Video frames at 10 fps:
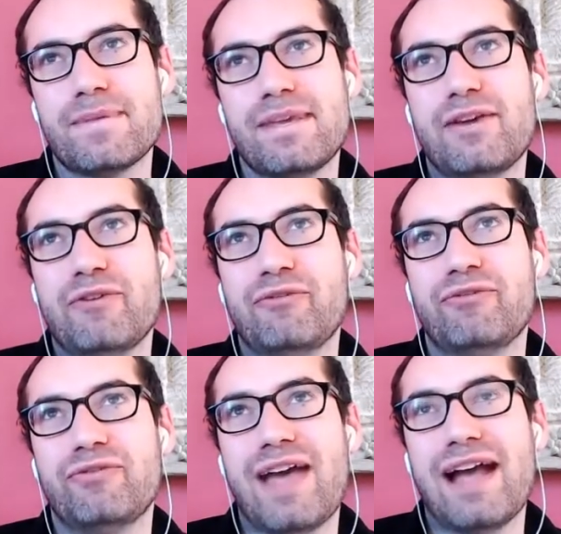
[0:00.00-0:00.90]
if
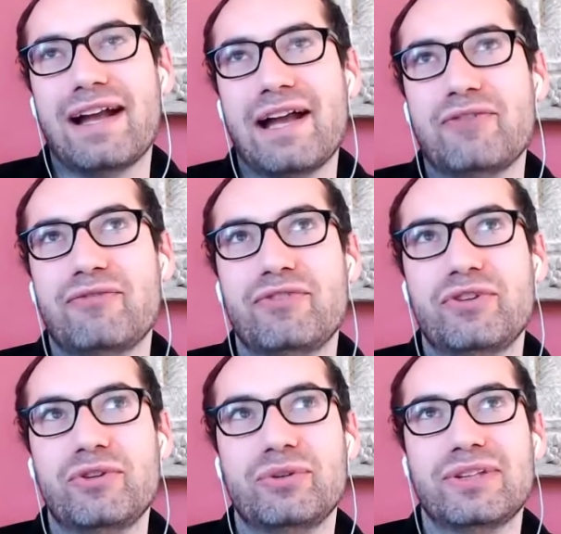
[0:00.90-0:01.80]
that kind of
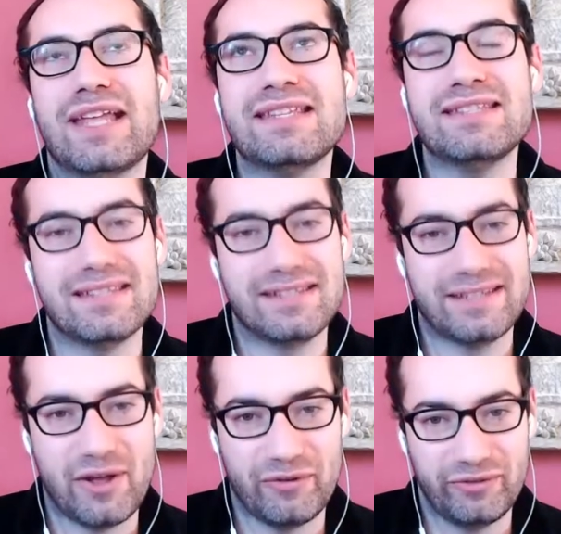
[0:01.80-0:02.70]
view lends
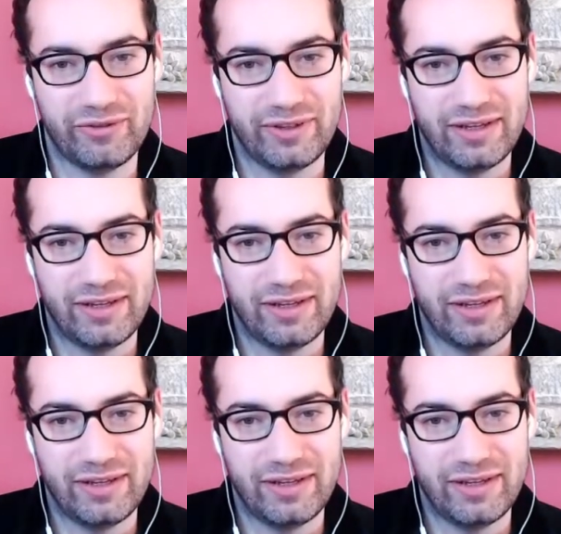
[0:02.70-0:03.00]
itself